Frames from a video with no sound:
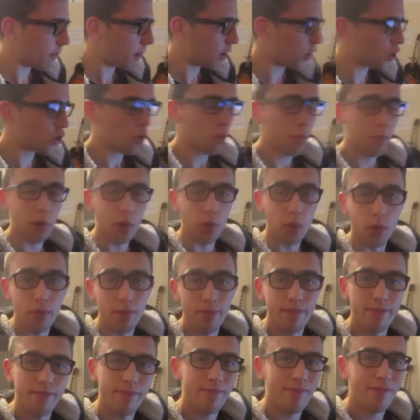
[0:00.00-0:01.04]
my dual boot.
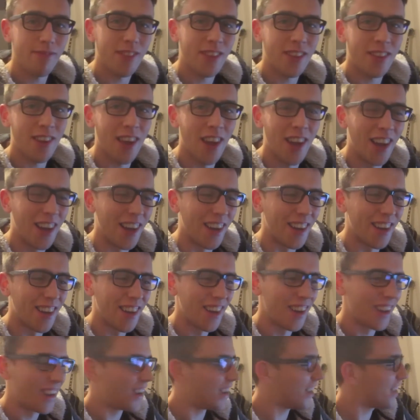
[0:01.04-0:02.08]

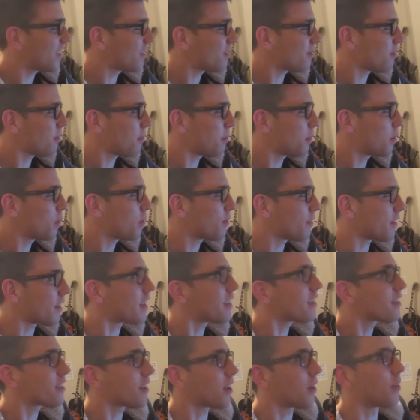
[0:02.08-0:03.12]
Let's remove
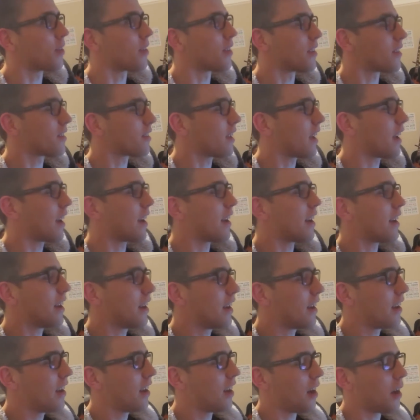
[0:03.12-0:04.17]
it so that
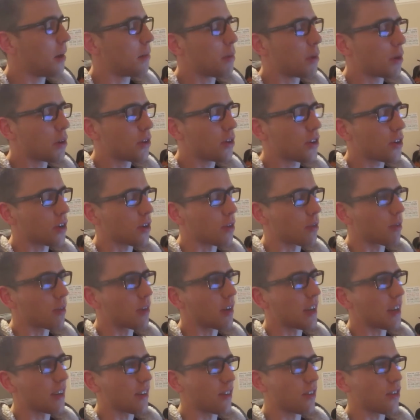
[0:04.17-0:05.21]
Ubuntu
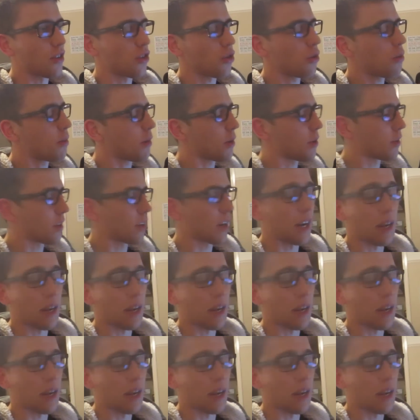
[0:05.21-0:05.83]
isn't dual booted